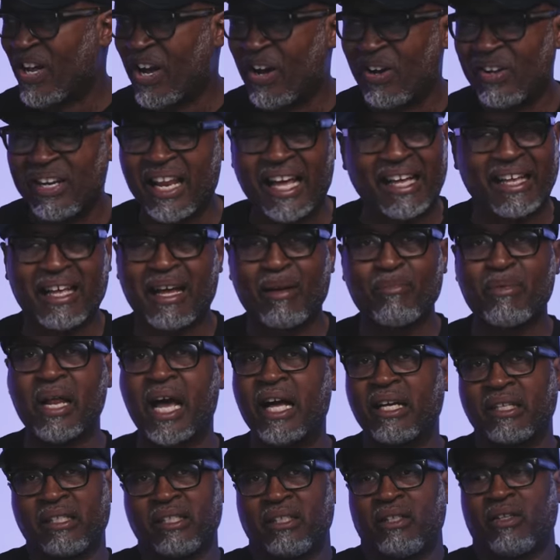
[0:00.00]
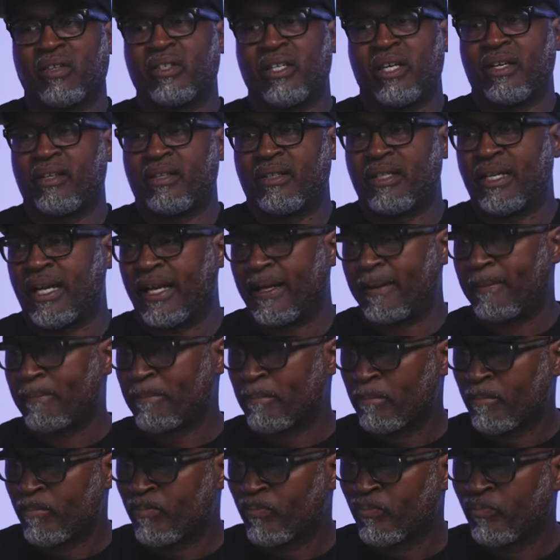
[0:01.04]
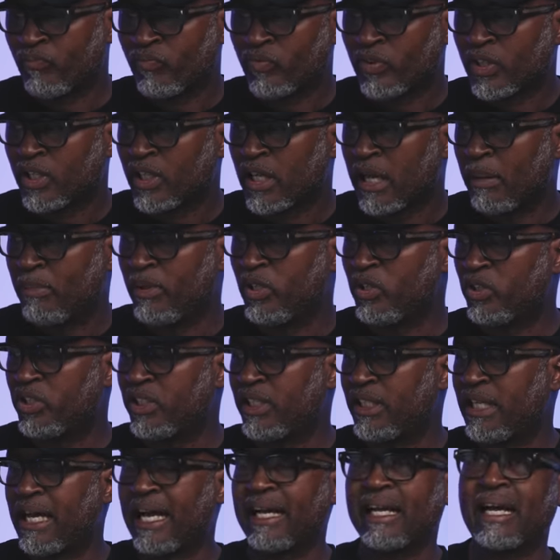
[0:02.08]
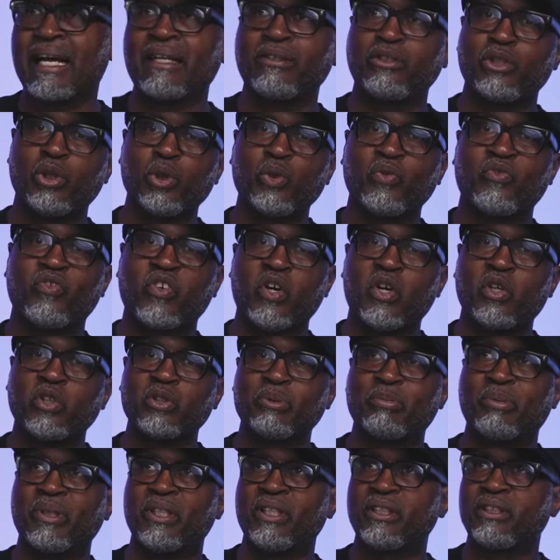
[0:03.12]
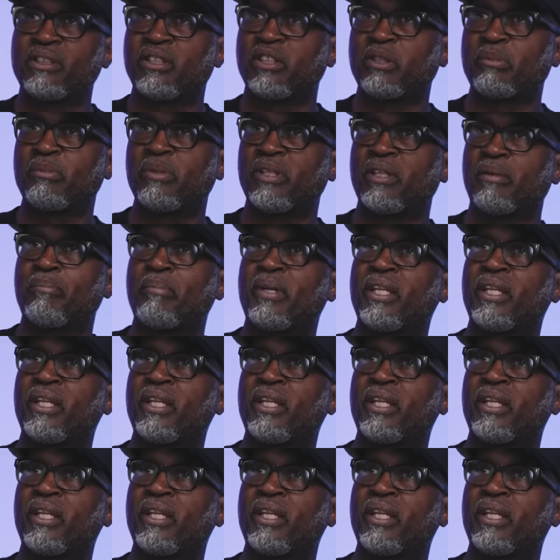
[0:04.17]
no, like I'm not good on the internet. I mean, you see, I got two phones, but it took me a